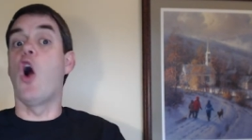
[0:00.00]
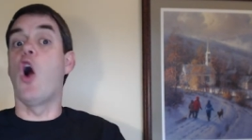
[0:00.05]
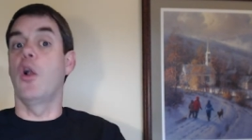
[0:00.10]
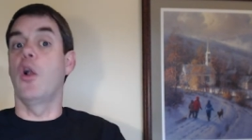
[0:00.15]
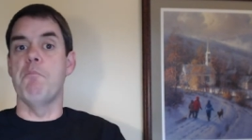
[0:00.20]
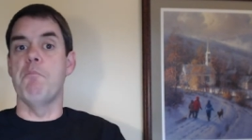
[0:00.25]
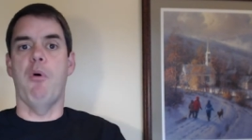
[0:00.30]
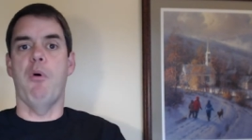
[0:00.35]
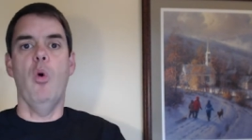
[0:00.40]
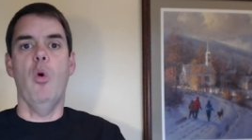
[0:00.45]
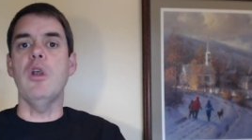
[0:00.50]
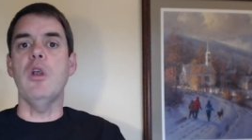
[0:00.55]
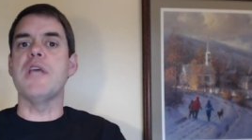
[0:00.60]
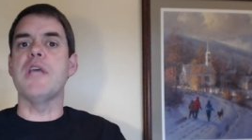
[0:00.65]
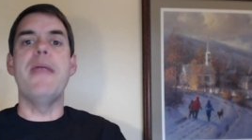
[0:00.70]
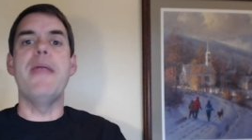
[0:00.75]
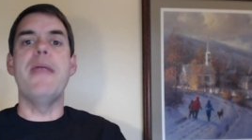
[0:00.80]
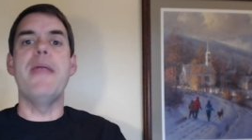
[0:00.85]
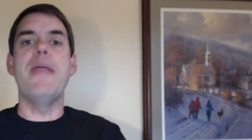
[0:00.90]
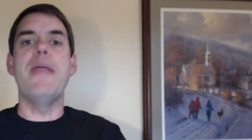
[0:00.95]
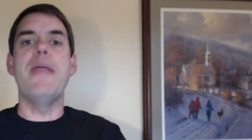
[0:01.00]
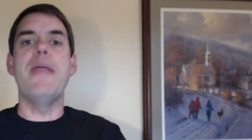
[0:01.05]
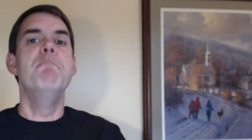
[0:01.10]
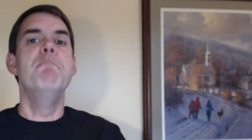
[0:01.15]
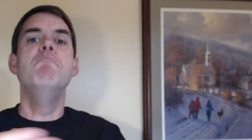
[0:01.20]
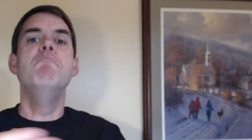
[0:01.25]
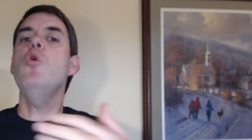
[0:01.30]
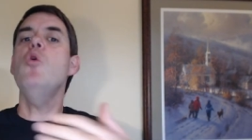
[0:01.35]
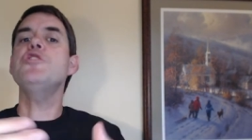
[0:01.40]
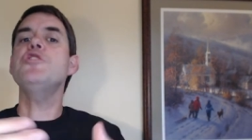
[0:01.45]
are important, and
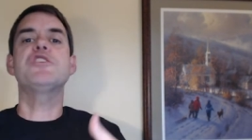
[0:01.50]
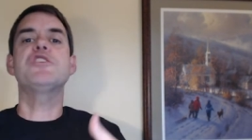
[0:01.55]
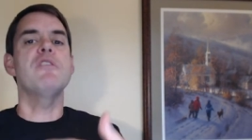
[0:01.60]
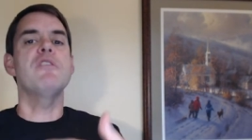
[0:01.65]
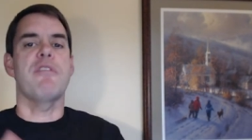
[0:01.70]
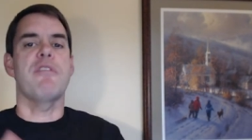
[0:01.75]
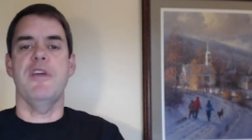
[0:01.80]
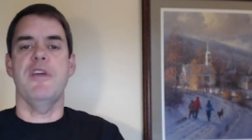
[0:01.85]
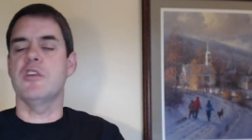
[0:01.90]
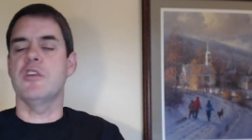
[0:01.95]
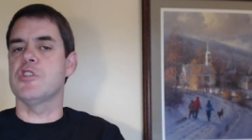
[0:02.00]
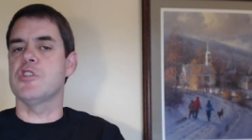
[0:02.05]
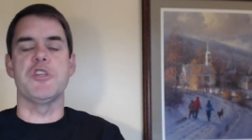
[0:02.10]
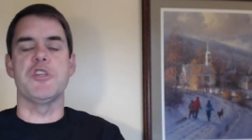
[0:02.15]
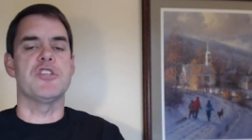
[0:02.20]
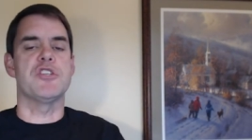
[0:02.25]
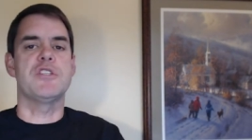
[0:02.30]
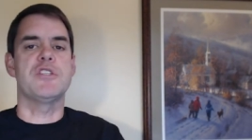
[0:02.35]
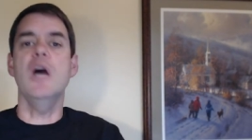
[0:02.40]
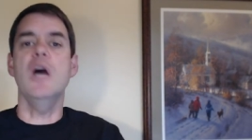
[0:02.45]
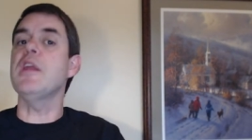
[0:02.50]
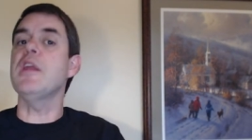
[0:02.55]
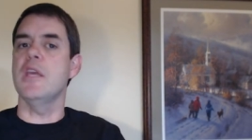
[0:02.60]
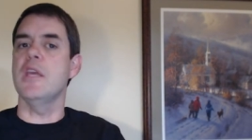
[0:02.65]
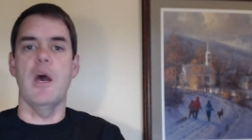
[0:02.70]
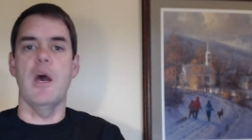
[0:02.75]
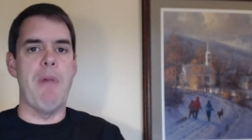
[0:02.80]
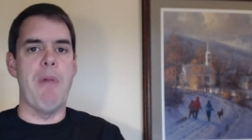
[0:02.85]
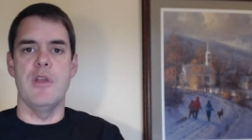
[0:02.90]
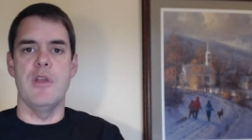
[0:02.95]
most of the things that we
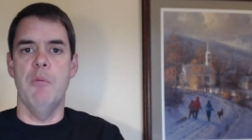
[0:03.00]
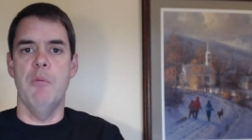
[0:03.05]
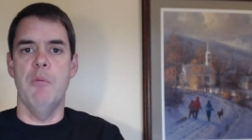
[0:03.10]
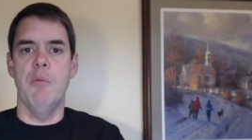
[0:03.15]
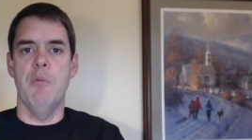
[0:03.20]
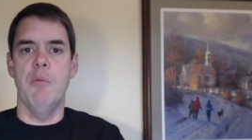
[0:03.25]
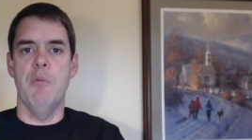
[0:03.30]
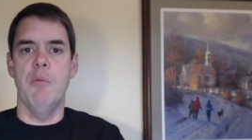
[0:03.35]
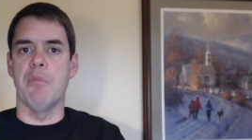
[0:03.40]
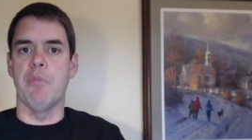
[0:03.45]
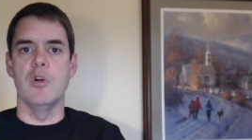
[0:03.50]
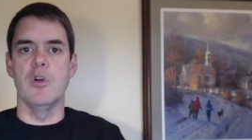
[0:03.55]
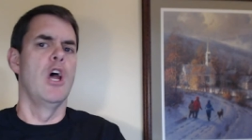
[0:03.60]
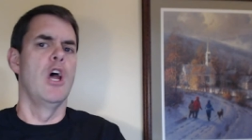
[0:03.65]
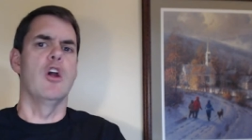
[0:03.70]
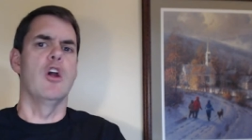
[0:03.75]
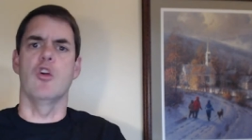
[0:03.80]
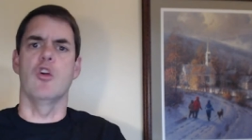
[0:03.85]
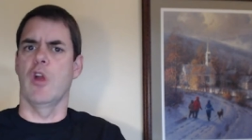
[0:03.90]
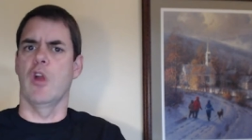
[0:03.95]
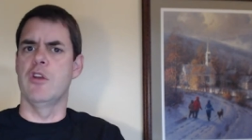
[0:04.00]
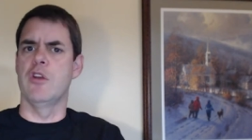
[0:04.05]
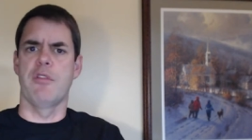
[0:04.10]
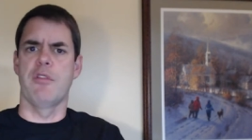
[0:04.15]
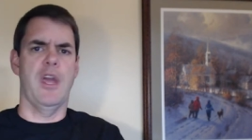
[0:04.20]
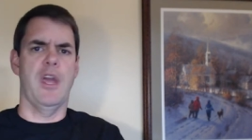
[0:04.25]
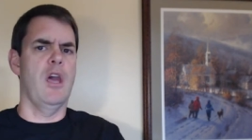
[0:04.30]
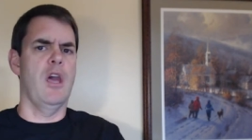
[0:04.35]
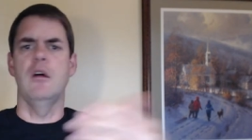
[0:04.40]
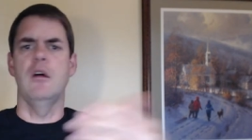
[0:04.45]
study about numbers, greater than,